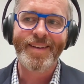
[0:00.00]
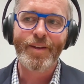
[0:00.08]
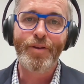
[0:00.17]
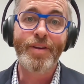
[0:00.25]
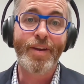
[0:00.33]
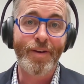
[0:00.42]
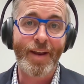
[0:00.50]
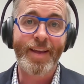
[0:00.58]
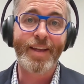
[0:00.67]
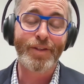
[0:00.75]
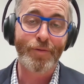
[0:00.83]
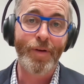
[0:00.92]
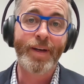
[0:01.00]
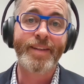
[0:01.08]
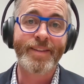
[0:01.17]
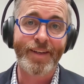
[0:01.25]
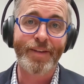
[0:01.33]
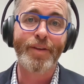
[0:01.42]
you don't get to
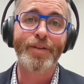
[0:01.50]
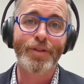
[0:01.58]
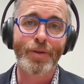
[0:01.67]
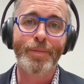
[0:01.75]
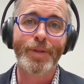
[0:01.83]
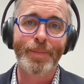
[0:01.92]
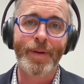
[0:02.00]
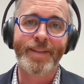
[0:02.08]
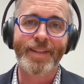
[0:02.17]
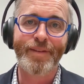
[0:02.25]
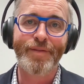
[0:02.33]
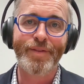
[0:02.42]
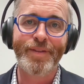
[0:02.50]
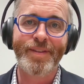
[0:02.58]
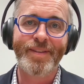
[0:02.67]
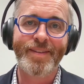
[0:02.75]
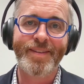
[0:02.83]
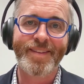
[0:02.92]
reconcile those two perspectives.
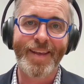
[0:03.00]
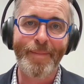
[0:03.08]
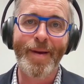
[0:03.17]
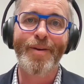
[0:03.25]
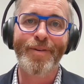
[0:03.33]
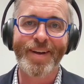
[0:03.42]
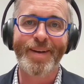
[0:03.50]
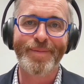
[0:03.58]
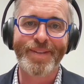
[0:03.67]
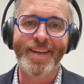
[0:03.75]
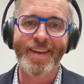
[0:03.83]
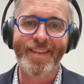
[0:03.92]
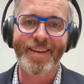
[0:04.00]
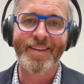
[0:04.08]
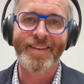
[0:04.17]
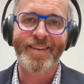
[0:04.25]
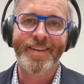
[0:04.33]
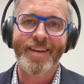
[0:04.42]
They may not come together.
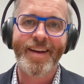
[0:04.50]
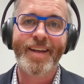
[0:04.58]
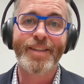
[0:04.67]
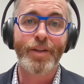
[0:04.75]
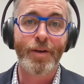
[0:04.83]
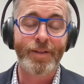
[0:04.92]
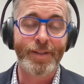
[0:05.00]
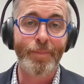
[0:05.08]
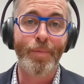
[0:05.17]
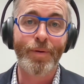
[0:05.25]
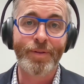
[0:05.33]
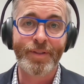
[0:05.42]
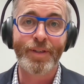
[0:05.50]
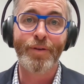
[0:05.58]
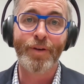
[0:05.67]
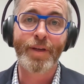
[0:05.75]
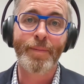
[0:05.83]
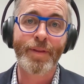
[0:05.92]
And so it's important to
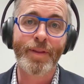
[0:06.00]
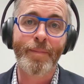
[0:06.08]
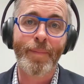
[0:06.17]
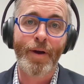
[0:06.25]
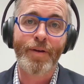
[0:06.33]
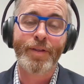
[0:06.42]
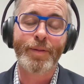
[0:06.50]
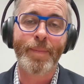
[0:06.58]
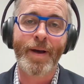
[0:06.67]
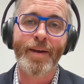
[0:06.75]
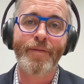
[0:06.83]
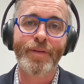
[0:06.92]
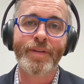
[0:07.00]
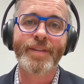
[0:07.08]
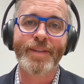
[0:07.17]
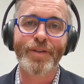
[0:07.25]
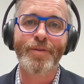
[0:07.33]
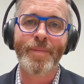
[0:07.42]
document them both as part of your
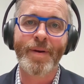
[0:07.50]
decision